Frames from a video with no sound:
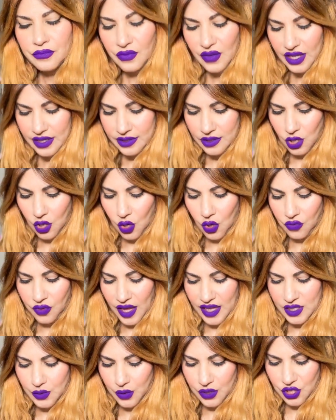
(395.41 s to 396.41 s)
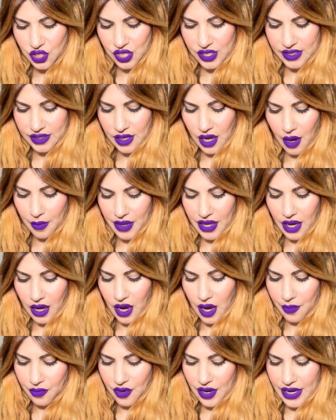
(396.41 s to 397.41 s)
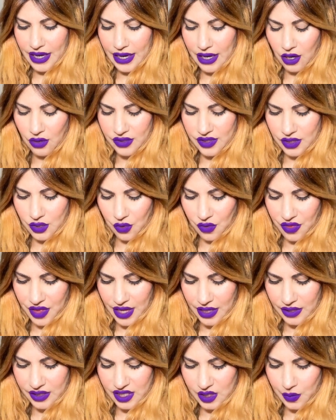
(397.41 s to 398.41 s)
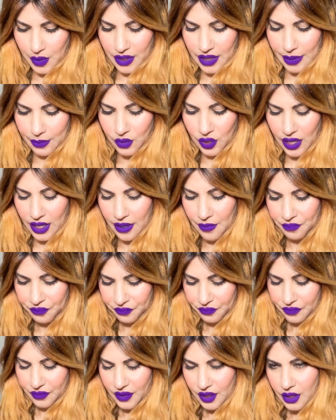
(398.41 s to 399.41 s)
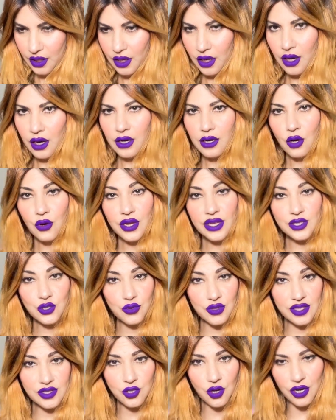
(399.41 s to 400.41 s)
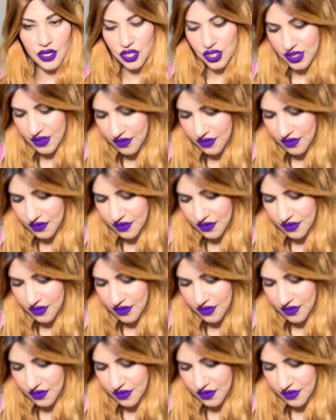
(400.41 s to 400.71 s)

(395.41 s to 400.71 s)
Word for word: So that's what she's coming up right now. So thank you, Spirit. I'm gonna okay, so this card just